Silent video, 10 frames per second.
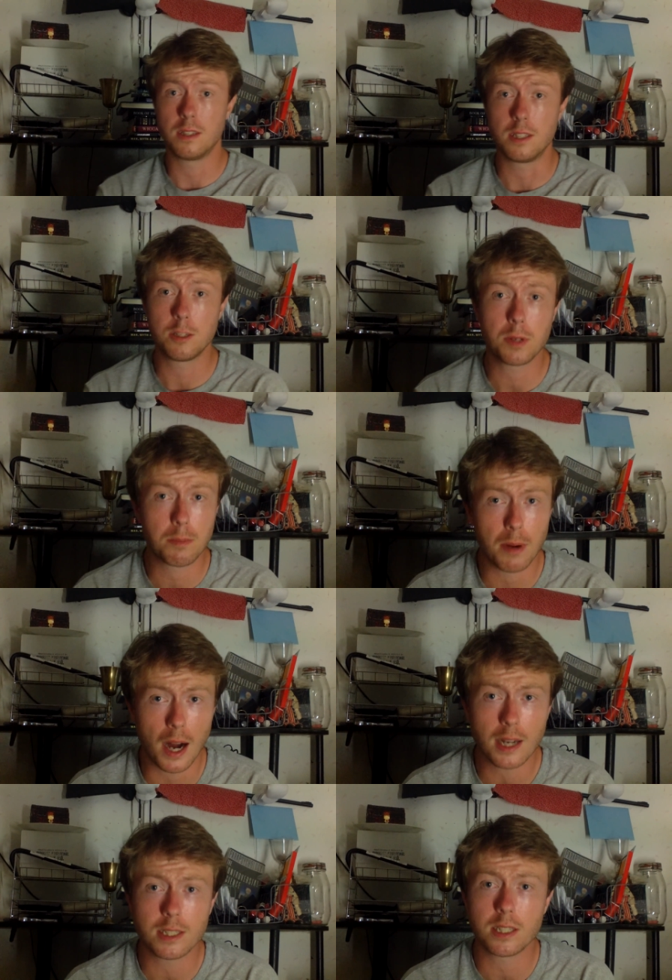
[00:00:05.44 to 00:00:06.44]
the Dybbuk
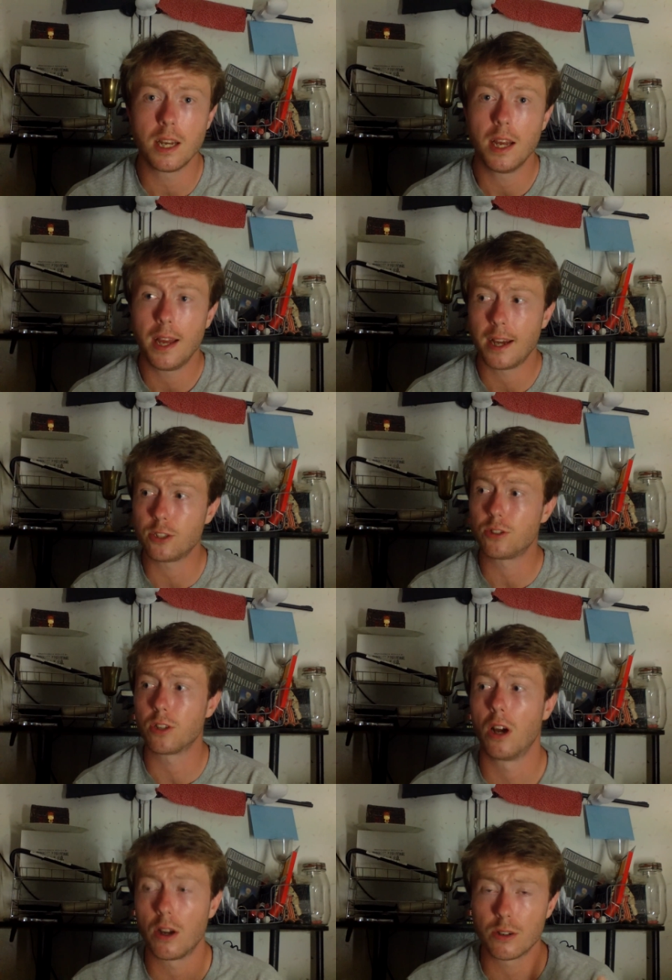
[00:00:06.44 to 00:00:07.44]
box, as you
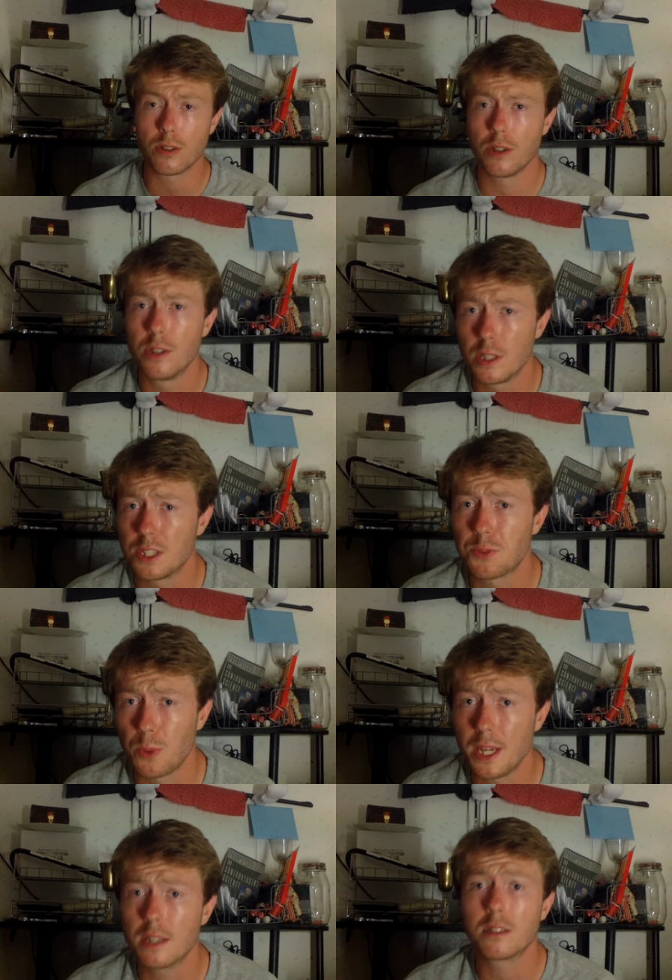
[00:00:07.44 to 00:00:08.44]
saw earlier
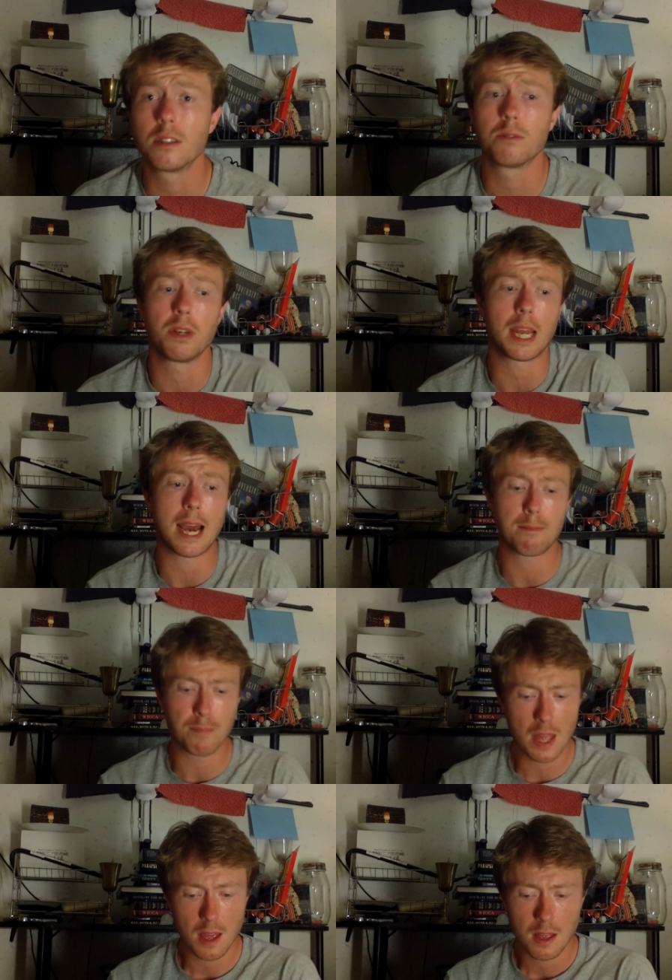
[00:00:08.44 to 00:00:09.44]
this week. To recap,
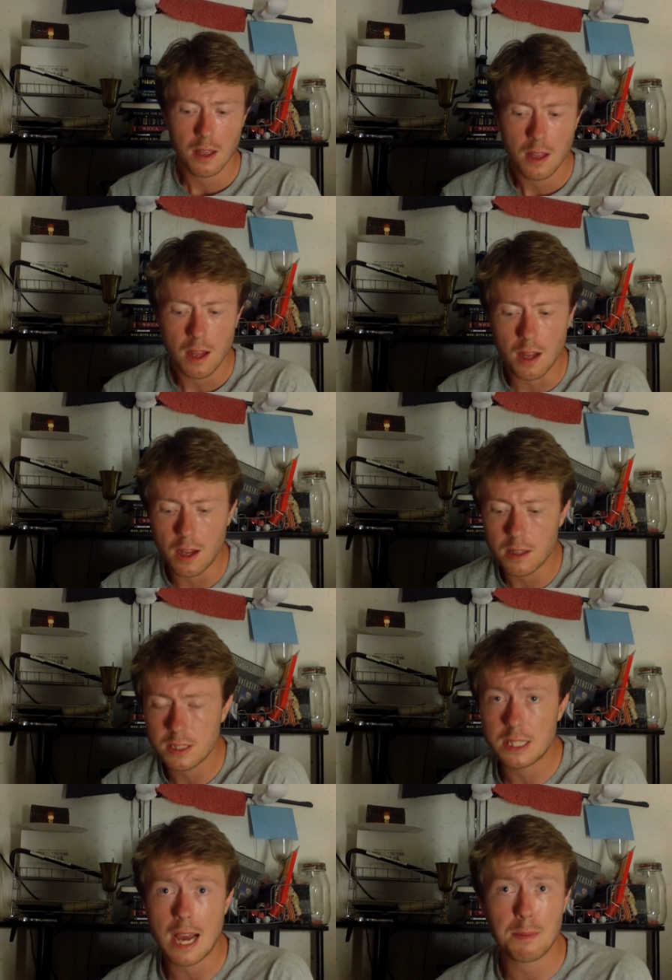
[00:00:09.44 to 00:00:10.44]
uh,
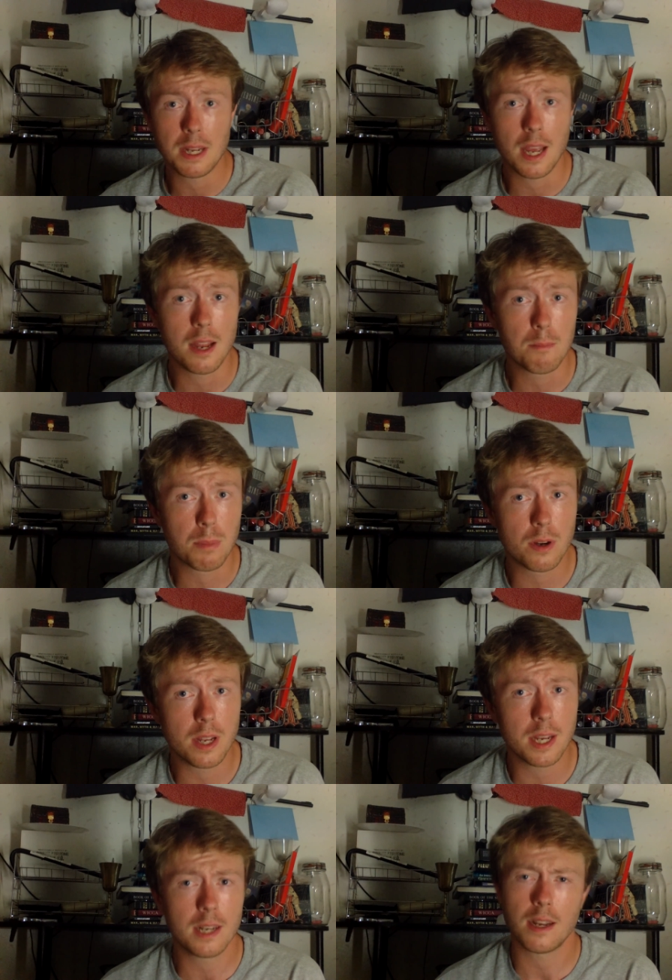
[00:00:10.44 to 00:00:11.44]
stabbing and
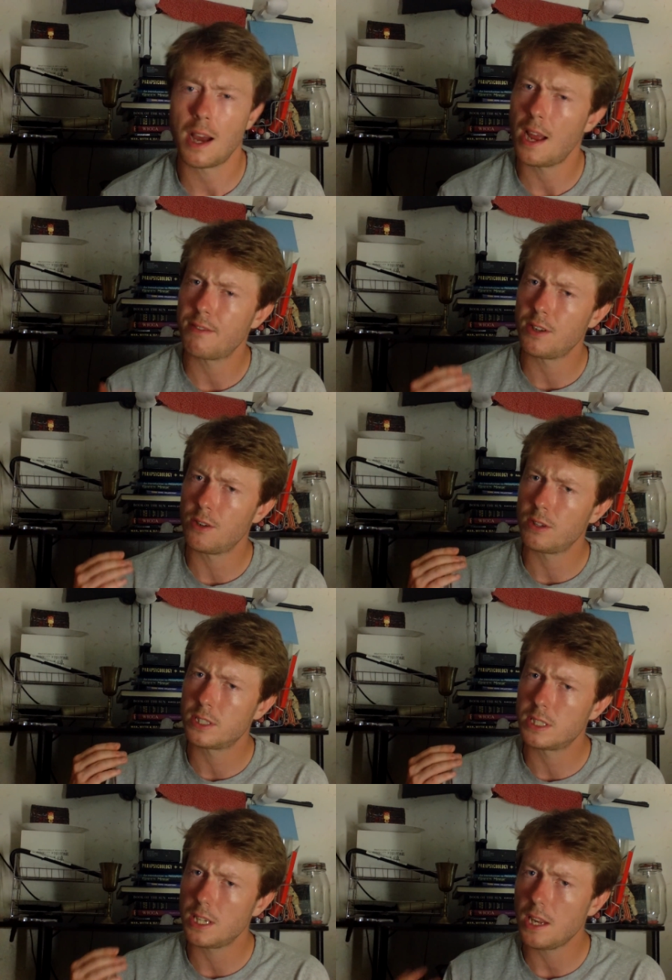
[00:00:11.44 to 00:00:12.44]
burning it, I haven't
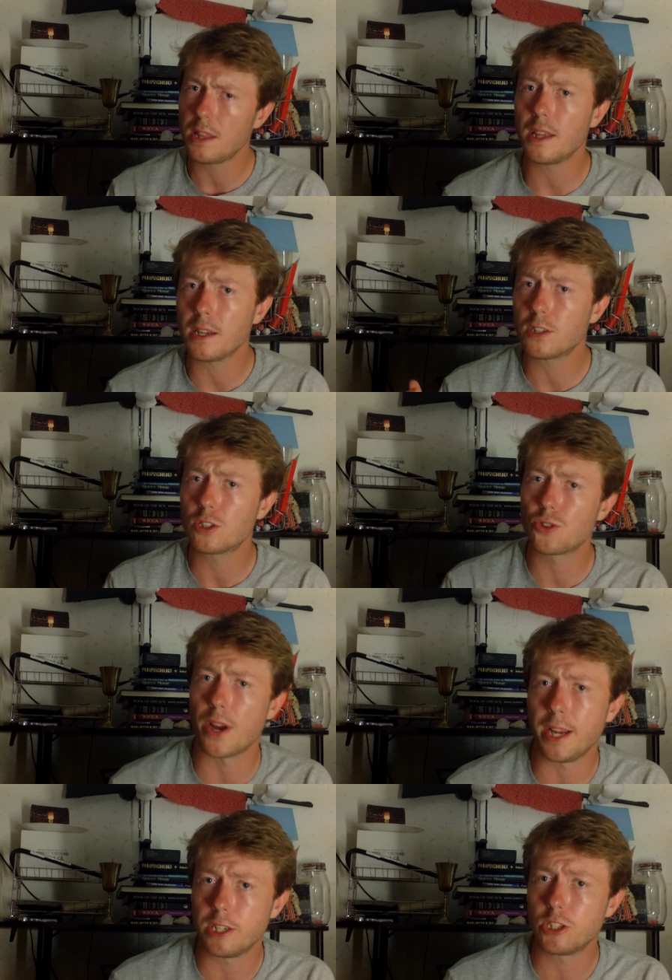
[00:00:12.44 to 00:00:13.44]
noticed anything
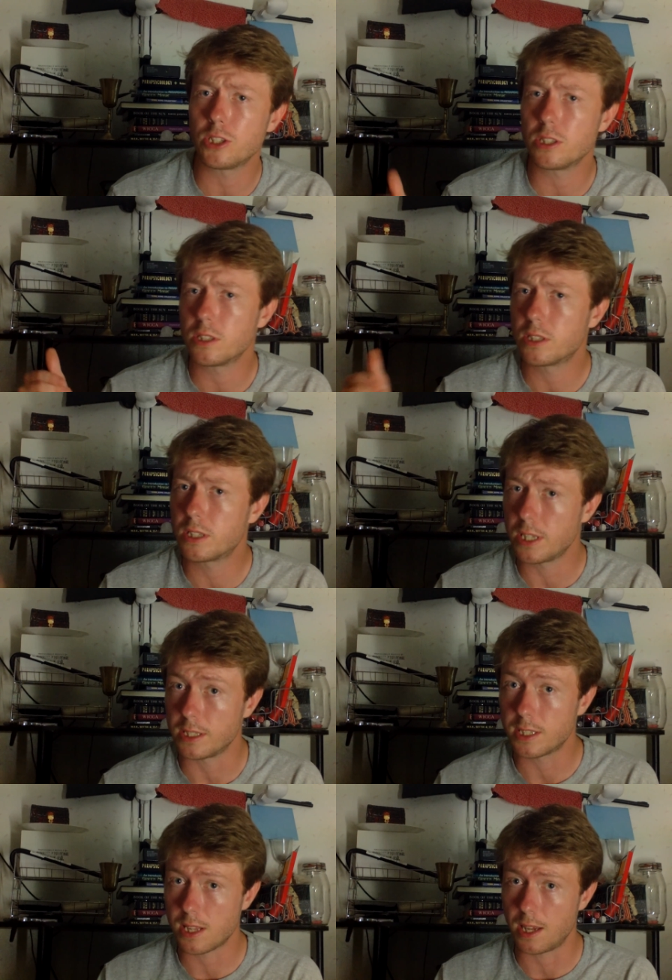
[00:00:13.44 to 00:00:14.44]
strange
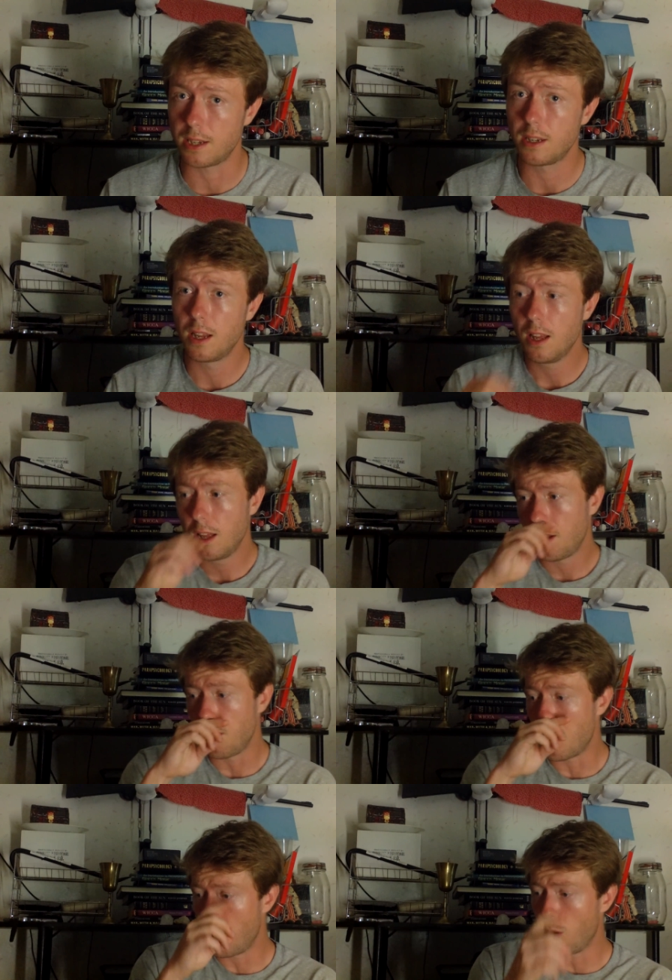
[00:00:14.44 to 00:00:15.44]
since then.
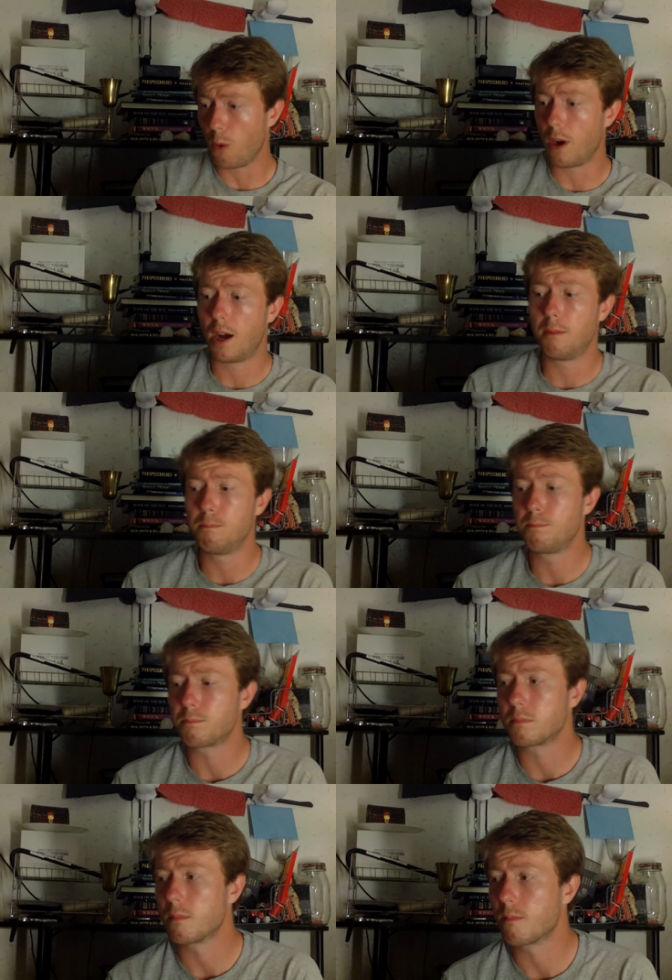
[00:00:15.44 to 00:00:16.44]
No um,